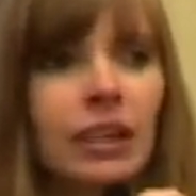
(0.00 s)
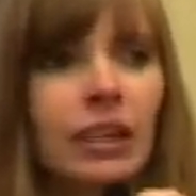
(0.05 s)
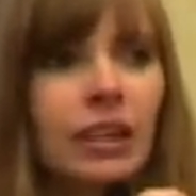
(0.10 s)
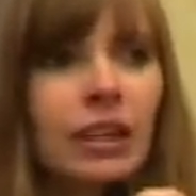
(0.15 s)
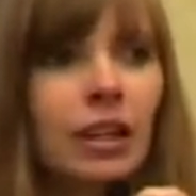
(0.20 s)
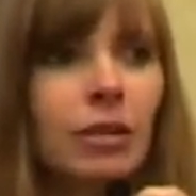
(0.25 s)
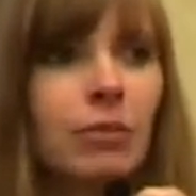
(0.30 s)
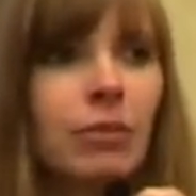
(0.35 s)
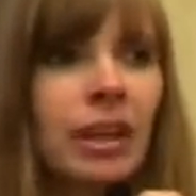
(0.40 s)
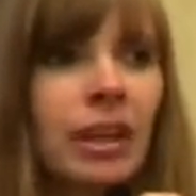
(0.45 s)

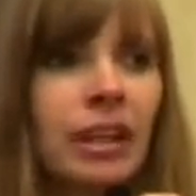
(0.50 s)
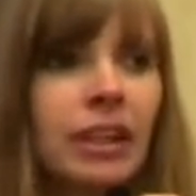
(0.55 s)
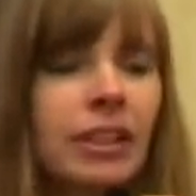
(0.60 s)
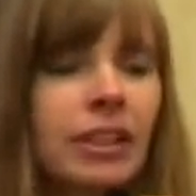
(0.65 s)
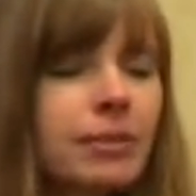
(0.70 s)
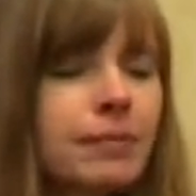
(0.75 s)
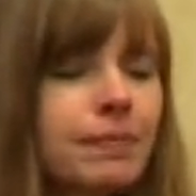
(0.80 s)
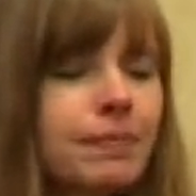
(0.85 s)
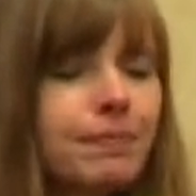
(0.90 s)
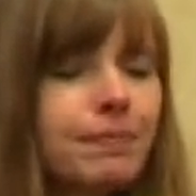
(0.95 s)
And I'm like,
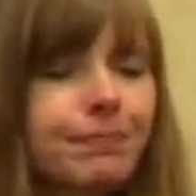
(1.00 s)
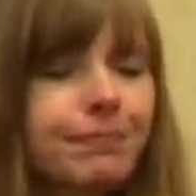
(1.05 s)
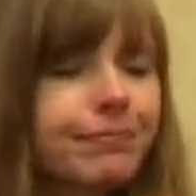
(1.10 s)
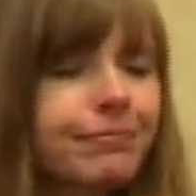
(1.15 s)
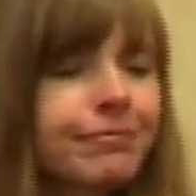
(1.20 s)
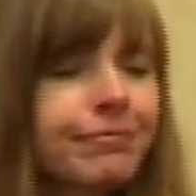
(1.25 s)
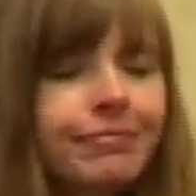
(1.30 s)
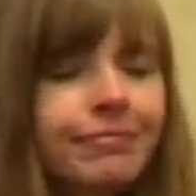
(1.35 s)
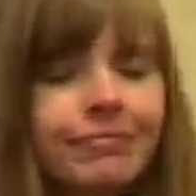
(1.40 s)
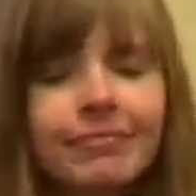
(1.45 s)

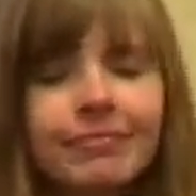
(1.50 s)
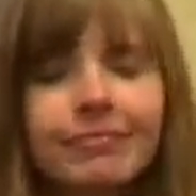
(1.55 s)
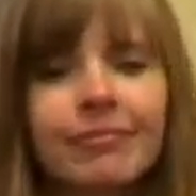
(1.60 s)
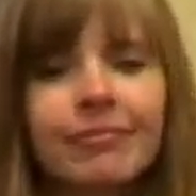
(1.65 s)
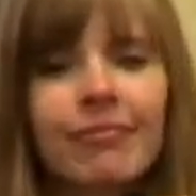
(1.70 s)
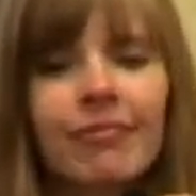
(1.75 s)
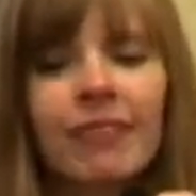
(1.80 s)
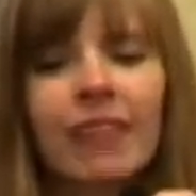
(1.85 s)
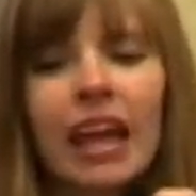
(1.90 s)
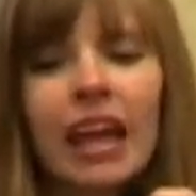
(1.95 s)

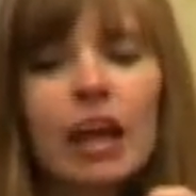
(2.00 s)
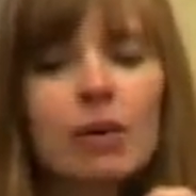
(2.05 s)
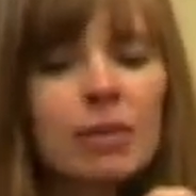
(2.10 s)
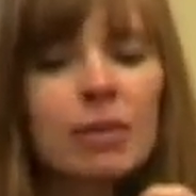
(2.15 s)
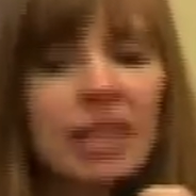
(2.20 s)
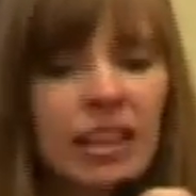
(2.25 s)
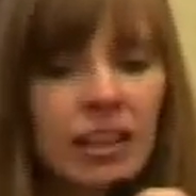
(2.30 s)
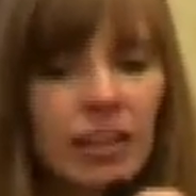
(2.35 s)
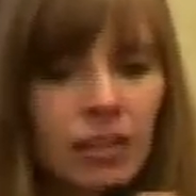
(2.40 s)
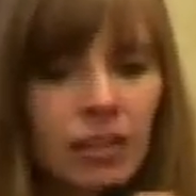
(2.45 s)

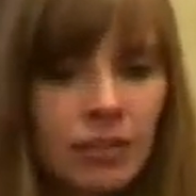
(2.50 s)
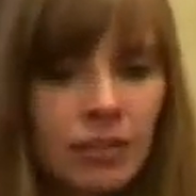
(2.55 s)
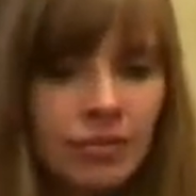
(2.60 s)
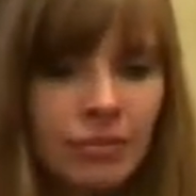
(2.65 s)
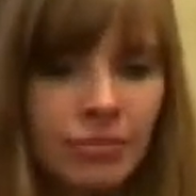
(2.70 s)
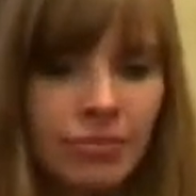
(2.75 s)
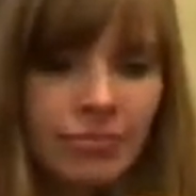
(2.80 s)
Abigail,